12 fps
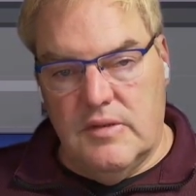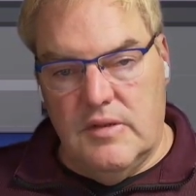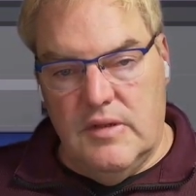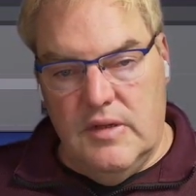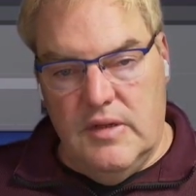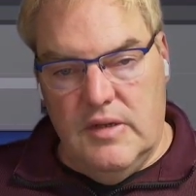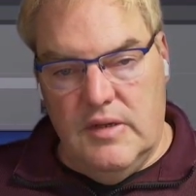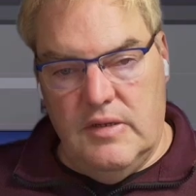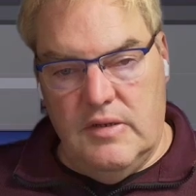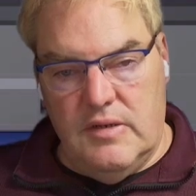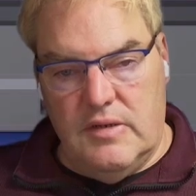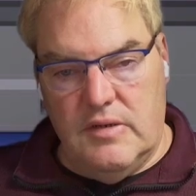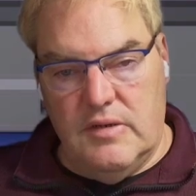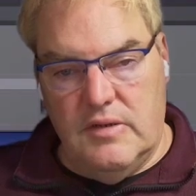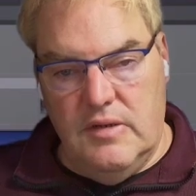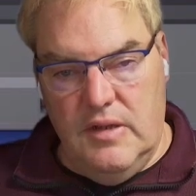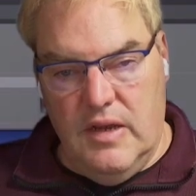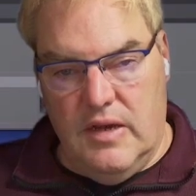And
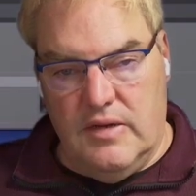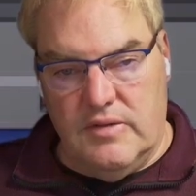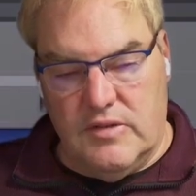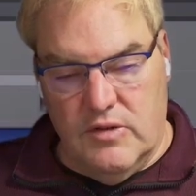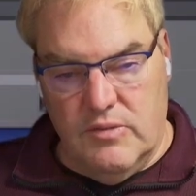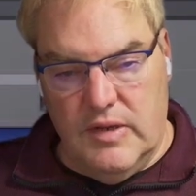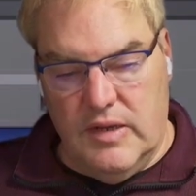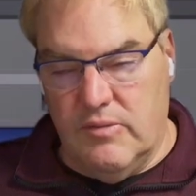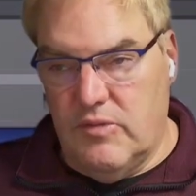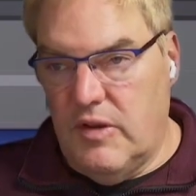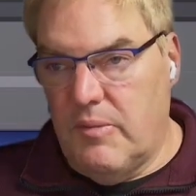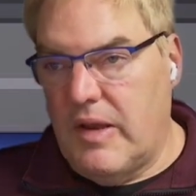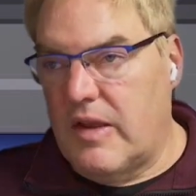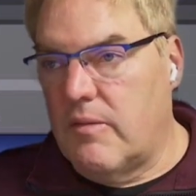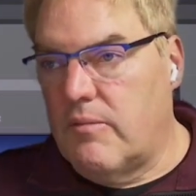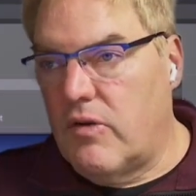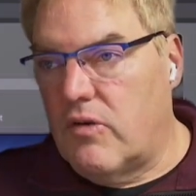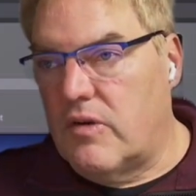yeah, so we are making
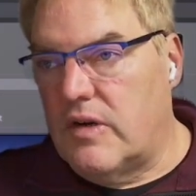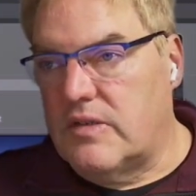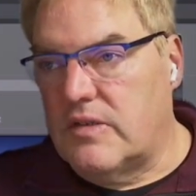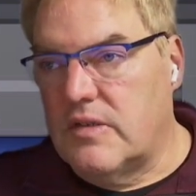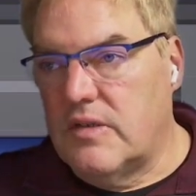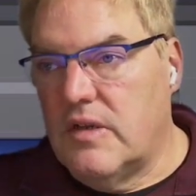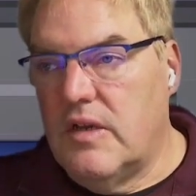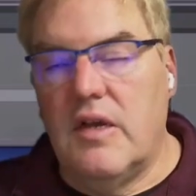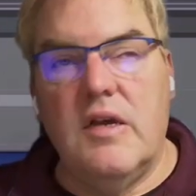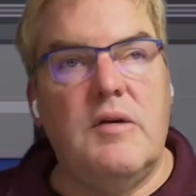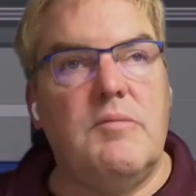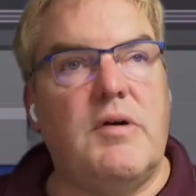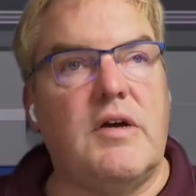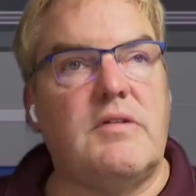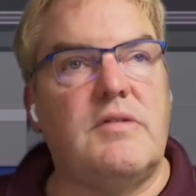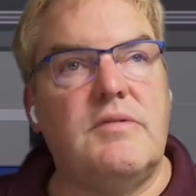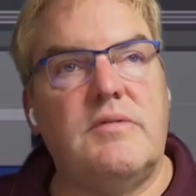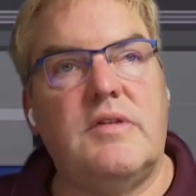progress. But
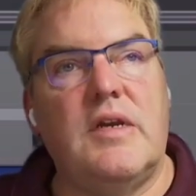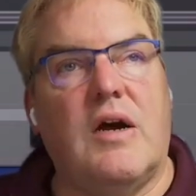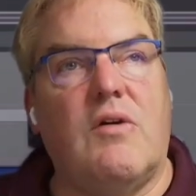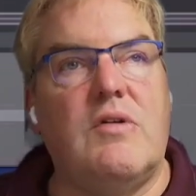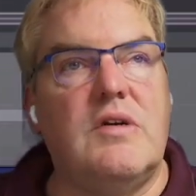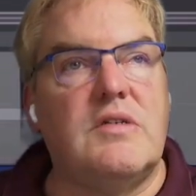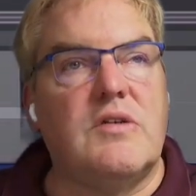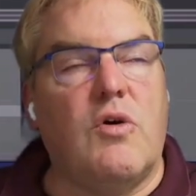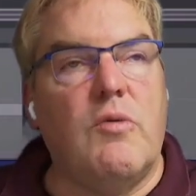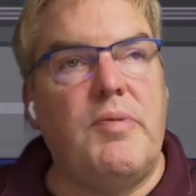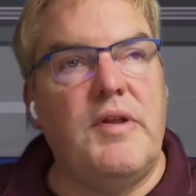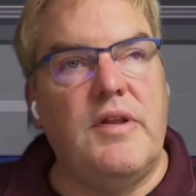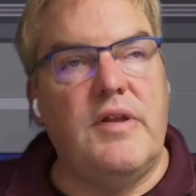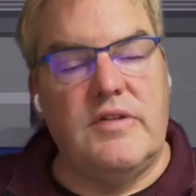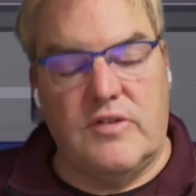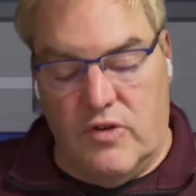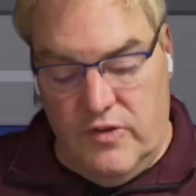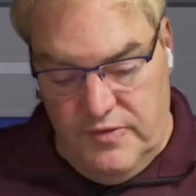the hour is off,
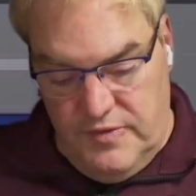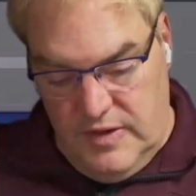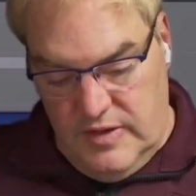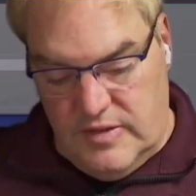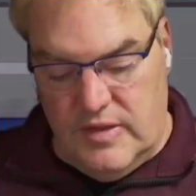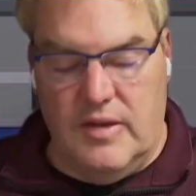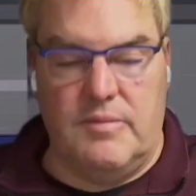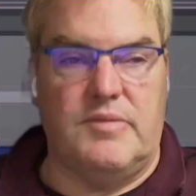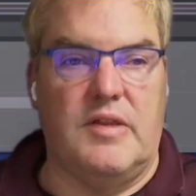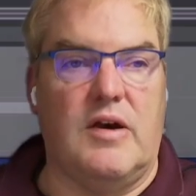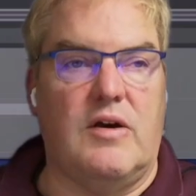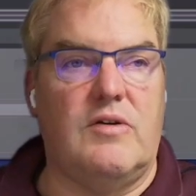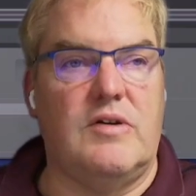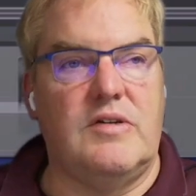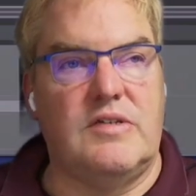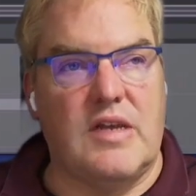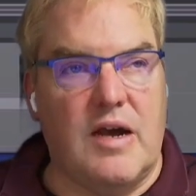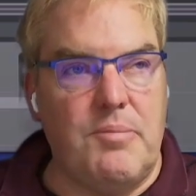the hour is
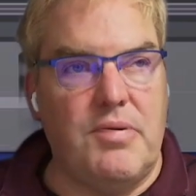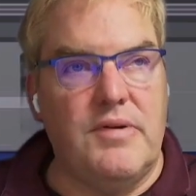up.